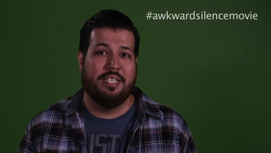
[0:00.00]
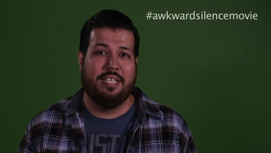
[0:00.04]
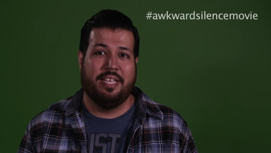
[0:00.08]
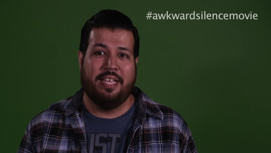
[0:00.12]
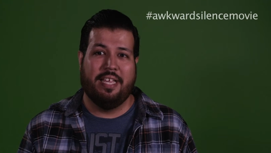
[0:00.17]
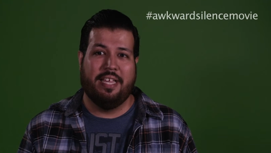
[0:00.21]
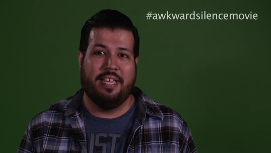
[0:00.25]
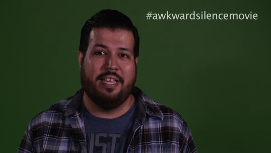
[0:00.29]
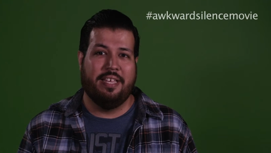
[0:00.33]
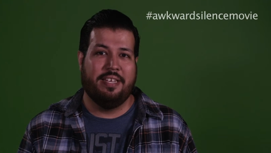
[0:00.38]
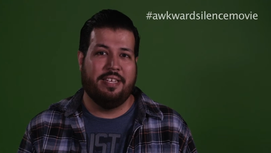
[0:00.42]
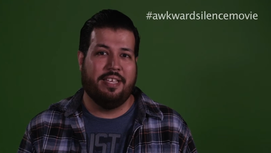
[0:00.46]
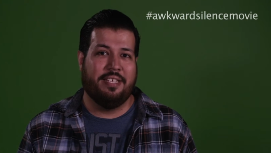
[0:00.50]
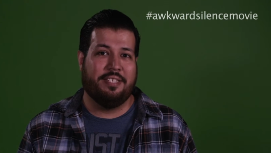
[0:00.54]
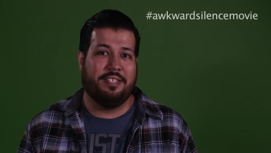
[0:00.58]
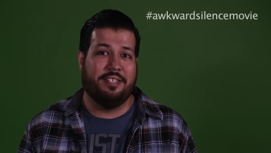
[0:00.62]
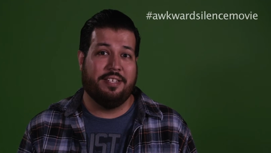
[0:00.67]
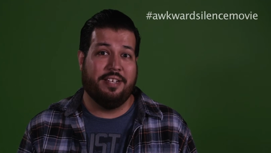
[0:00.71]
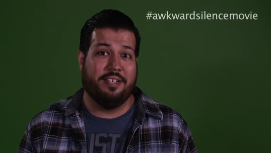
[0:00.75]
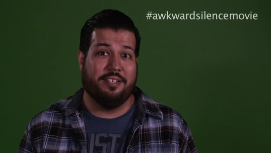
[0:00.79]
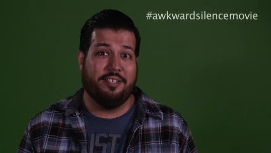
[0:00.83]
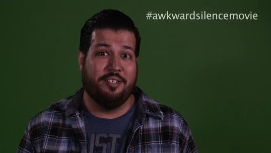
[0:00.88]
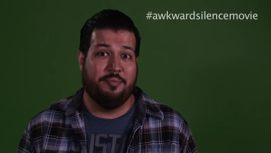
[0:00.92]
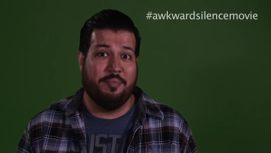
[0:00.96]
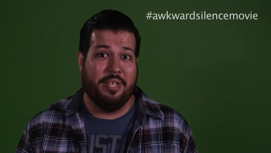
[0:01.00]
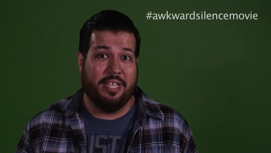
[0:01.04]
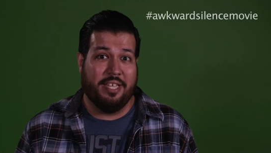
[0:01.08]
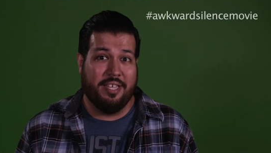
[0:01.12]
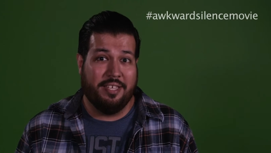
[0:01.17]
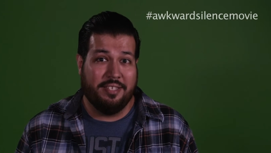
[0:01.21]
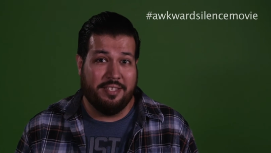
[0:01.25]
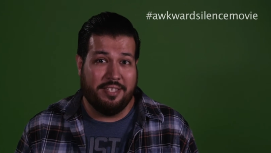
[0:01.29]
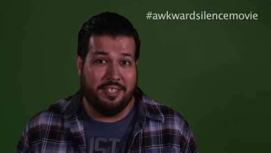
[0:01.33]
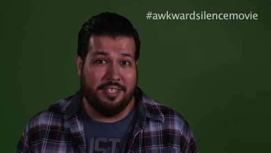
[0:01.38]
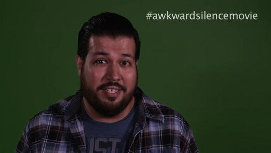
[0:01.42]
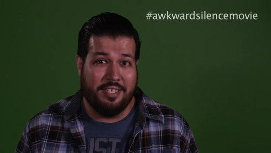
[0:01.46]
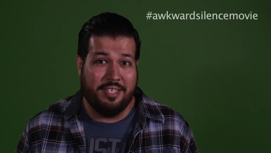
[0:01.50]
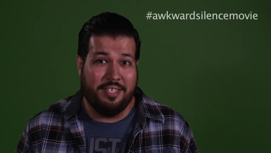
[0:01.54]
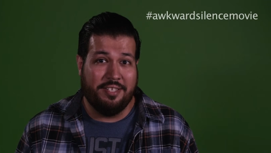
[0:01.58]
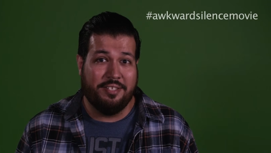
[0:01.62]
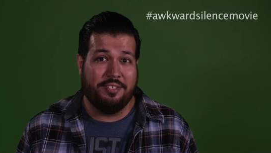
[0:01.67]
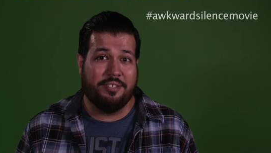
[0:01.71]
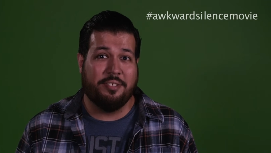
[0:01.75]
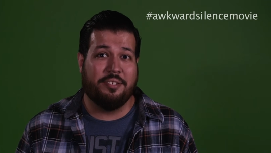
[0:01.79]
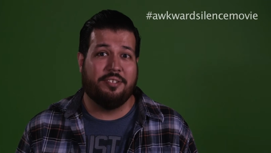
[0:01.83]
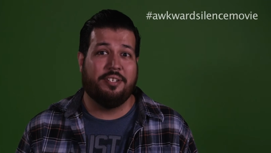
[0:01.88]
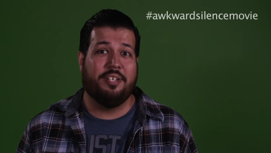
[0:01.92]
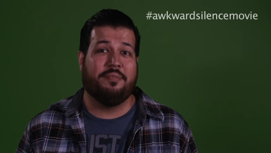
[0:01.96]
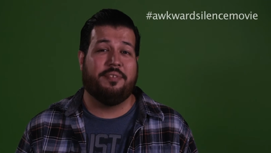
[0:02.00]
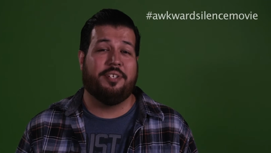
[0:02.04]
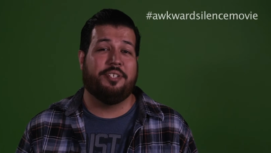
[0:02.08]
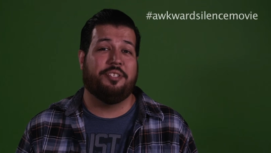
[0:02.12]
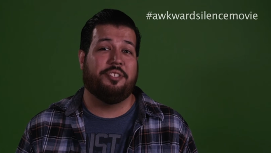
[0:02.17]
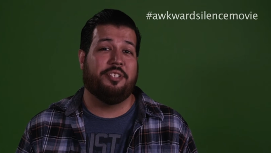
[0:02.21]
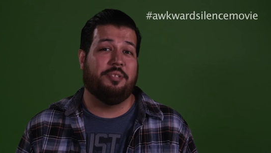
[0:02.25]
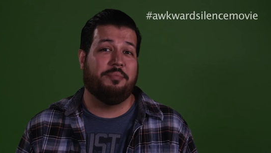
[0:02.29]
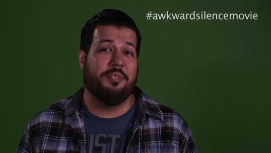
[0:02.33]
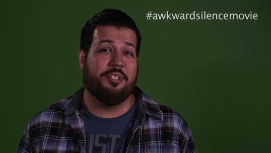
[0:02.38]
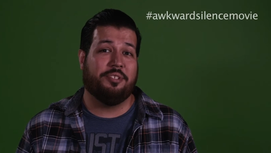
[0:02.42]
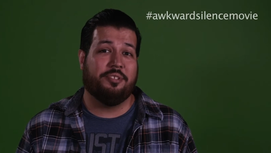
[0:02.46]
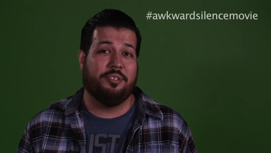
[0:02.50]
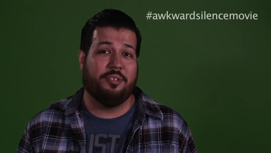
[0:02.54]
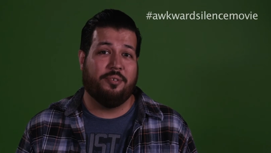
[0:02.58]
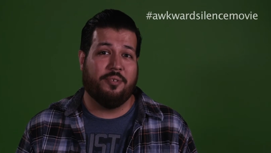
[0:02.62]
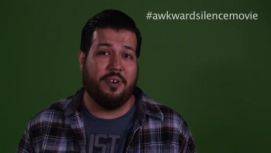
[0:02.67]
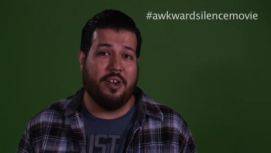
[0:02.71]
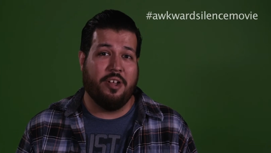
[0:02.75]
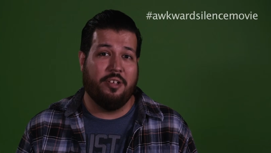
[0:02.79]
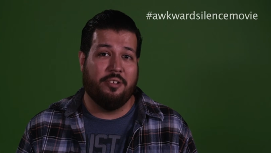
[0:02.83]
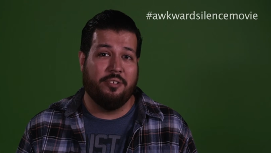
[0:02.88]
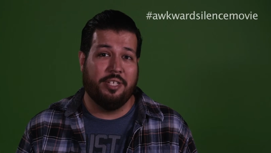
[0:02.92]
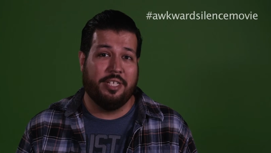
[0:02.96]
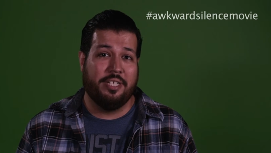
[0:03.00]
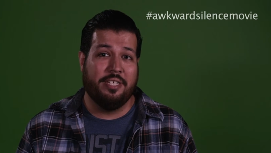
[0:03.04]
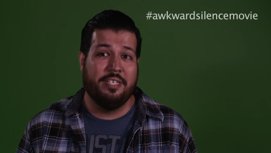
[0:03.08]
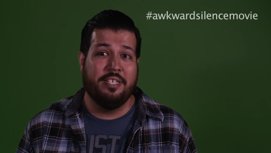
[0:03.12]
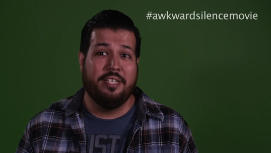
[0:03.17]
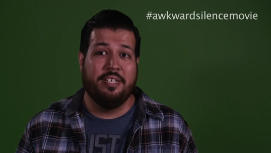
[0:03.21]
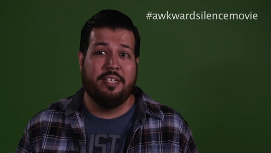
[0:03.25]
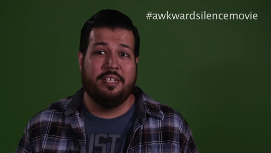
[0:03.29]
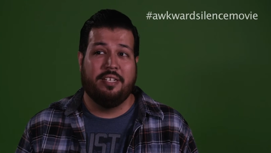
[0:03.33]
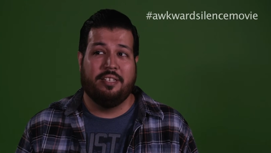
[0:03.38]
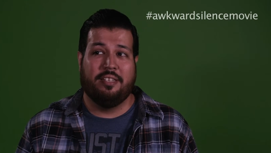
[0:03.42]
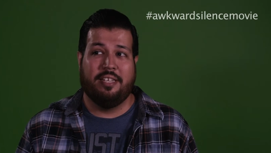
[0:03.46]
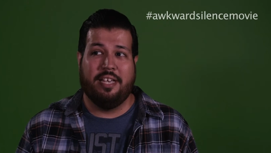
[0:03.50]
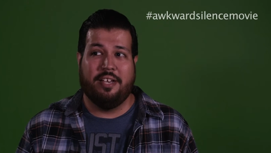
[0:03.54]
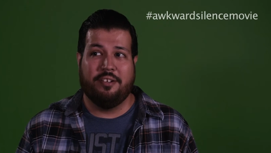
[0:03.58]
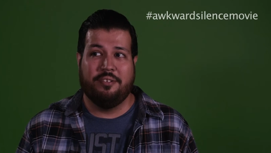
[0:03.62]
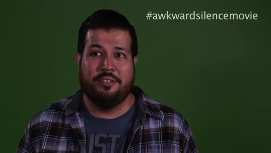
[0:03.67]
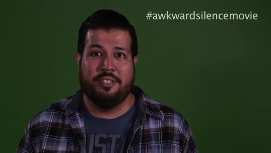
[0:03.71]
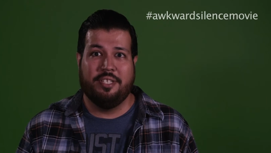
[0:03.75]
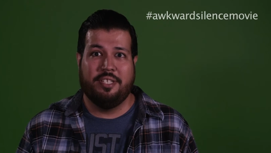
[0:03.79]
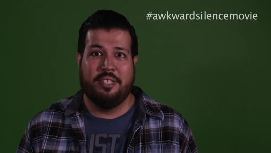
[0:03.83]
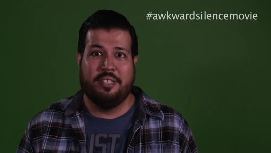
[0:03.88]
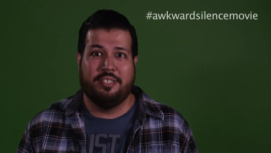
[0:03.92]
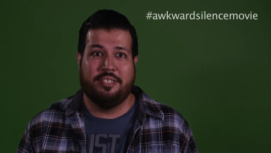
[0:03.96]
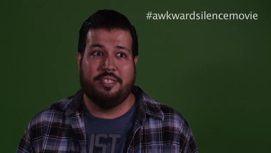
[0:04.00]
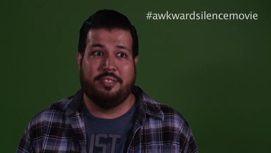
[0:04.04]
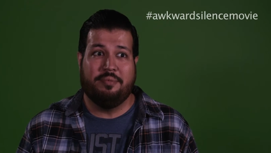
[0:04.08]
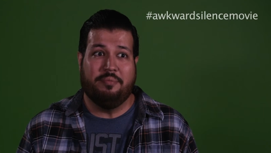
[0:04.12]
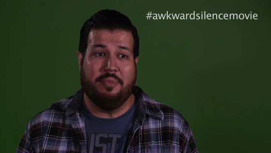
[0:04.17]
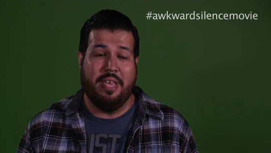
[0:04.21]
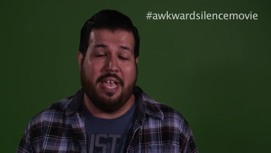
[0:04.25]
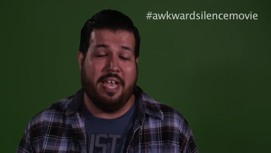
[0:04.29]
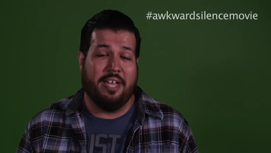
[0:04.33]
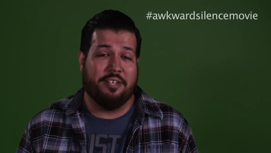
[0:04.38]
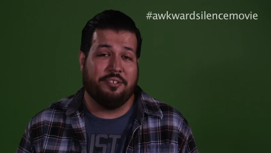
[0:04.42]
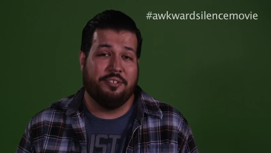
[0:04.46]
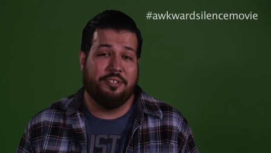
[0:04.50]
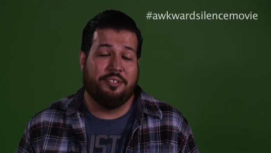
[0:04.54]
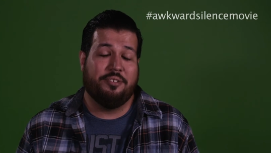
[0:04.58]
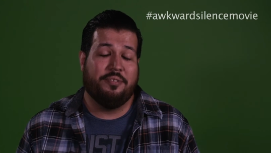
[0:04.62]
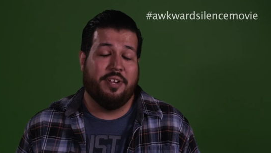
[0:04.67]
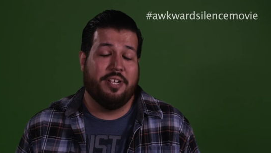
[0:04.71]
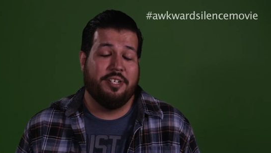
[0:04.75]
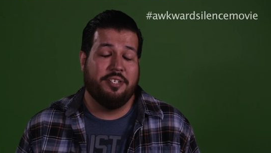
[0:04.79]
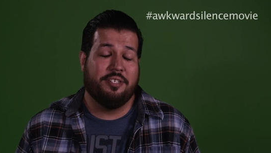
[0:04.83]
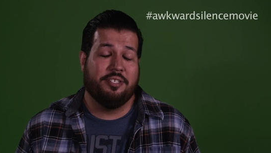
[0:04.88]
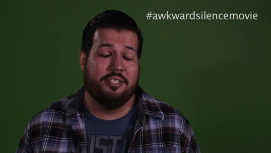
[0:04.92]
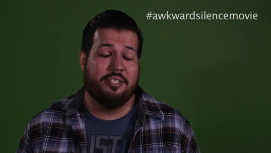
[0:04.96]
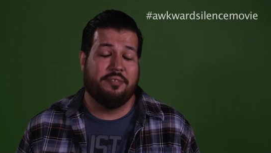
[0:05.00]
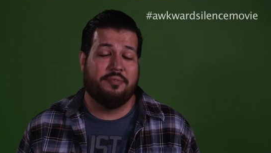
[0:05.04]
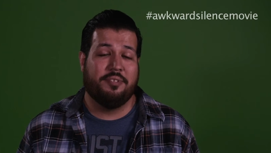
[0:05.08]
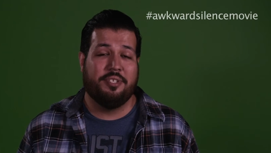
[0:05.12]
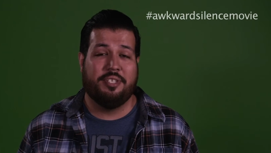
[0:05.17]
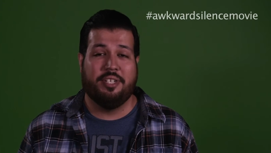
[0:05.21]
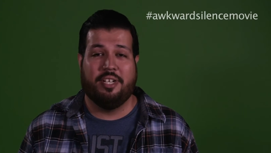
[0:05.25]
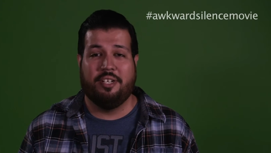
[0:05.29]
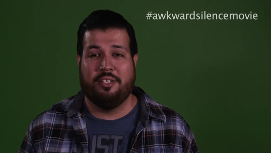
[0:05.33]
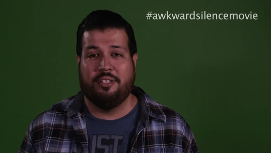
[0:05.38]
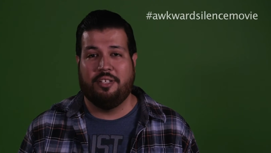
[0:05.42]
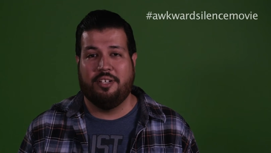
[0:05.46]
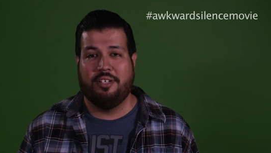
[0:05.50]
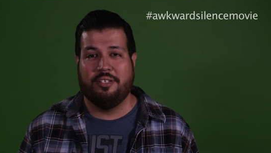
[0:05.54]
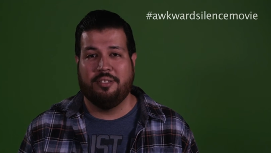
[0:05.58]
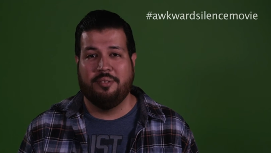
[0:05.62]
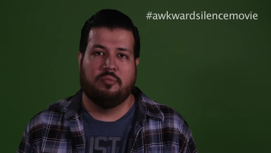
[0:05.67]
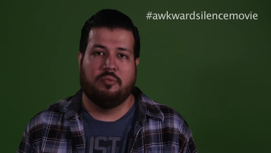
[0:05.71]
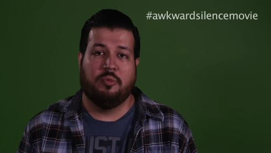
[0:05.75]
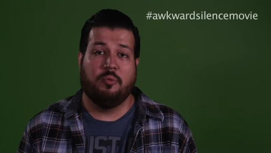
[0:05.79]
and it's not going to make anything easier if our stomachs are growling louder than the actors trying to deliver dialogue.